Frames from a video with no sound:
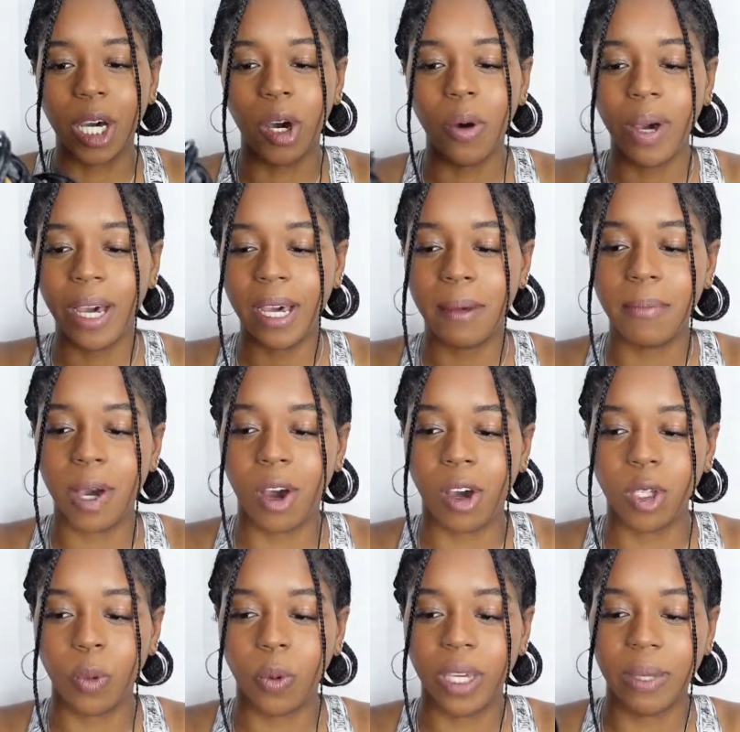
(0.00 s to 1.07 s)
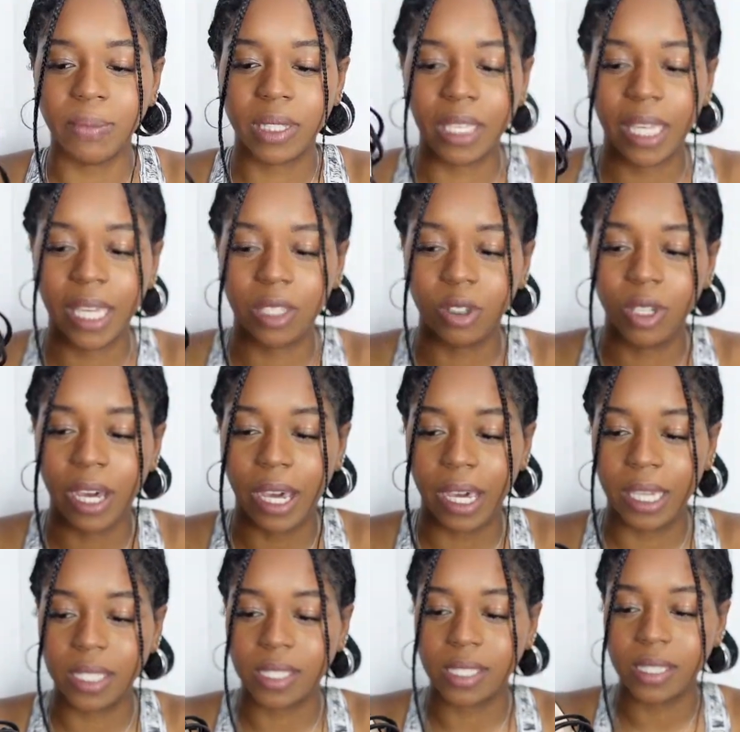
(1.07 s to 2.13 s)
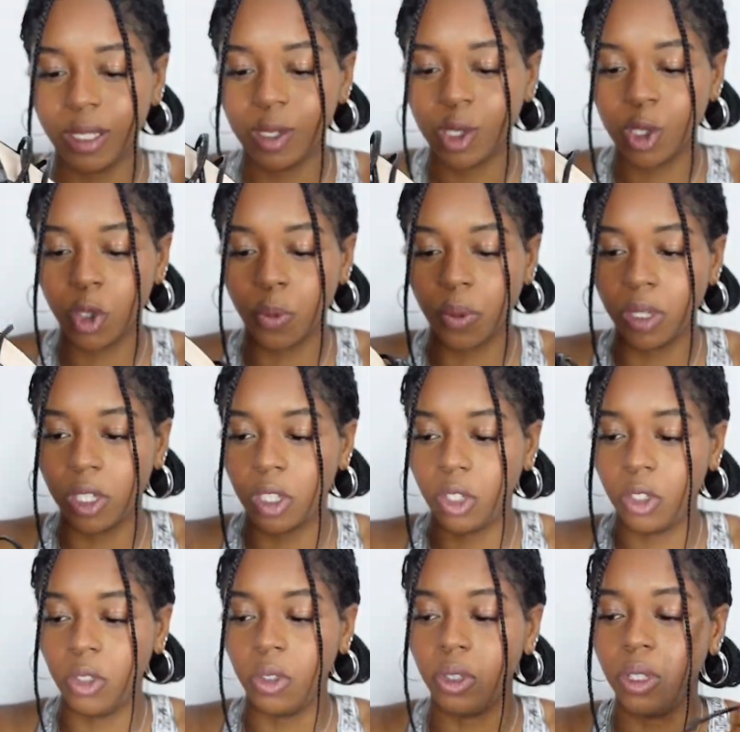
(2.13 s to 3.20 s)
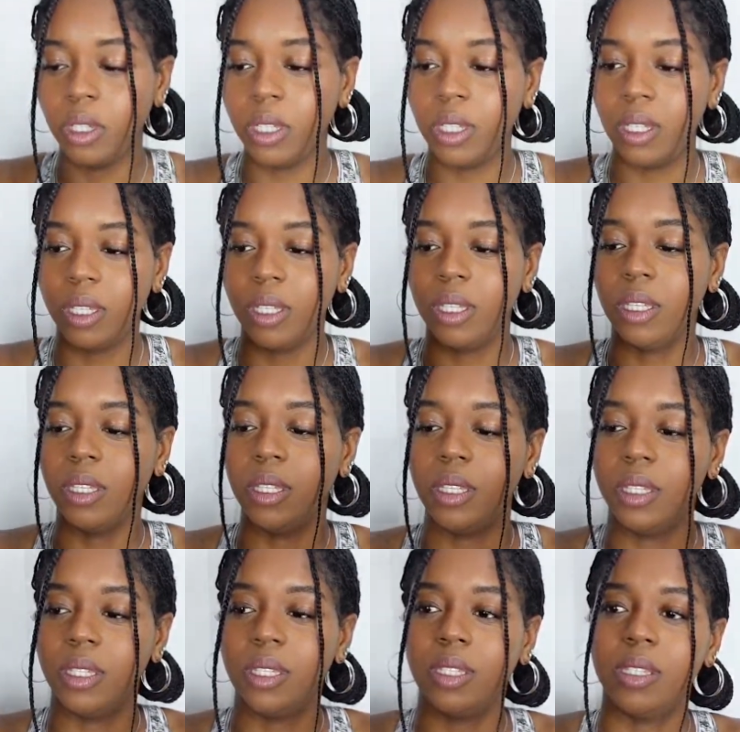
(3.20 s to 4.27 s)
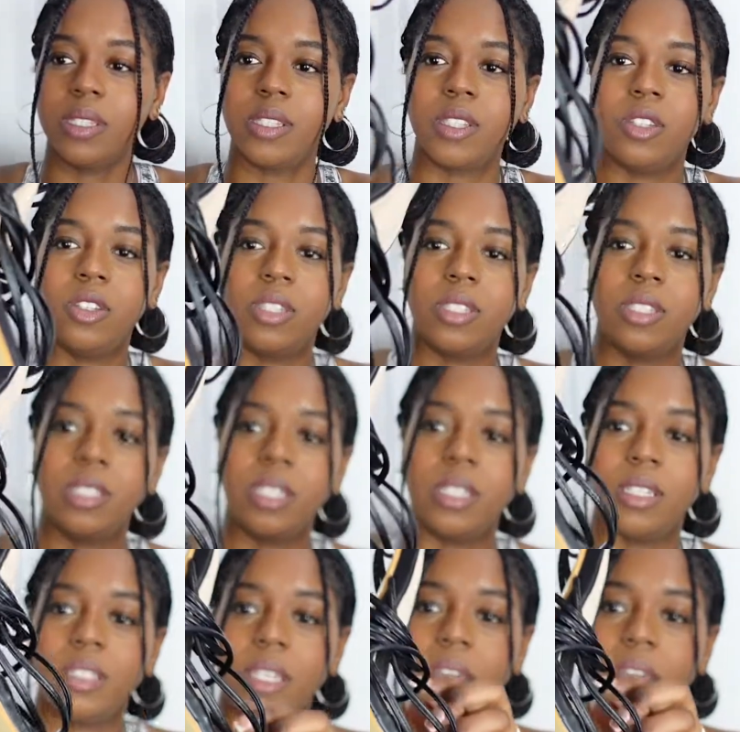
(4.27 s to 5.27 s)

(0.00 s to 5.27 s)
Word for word: go up all the way up the leg, you guys. Super cute. So you can see as